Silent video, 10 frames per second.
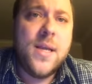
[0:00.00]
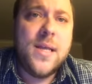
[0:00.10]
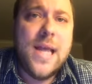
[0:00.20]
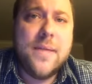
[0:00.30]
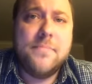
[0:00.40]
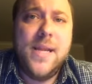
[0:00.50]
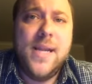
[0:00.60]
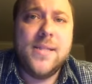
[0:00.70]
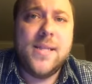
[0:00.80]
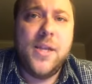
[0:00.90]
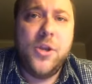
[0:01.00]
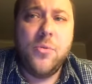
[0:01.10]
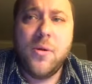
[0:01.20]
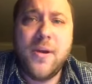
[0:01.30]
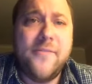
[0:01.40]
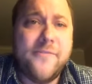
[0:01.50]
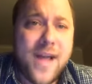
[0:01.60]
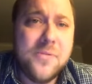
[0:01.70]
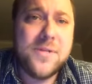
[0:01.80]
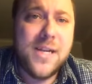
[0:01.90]
that means that you are a
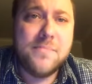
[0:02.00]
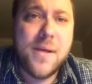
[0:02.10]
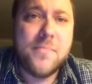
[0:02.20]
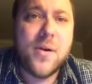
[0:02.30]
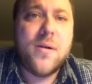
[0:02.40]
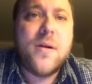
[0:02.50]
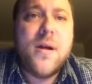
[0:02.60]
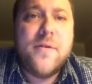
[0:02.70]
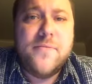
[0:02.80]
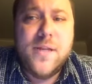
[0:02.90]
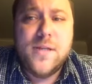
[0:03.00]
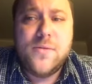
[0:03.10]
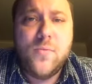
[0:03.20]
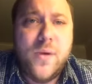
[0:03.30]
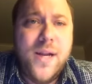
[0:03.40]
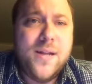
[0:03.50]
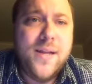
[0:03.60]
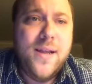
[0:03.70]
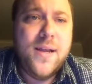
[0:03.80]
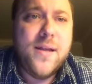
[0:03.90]
founding member of this
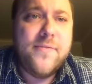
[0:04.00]
weekly